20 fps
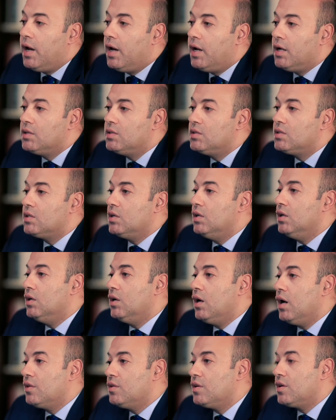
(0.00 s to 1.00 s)
and
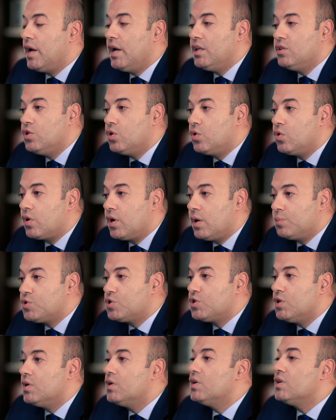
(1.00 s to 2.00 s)
other
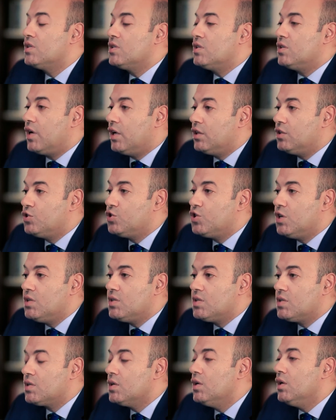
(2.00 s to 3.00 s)
anti-corruption
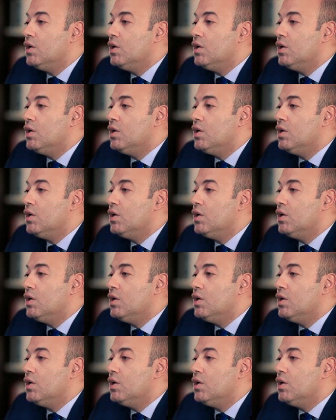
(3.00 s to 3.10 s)
strategies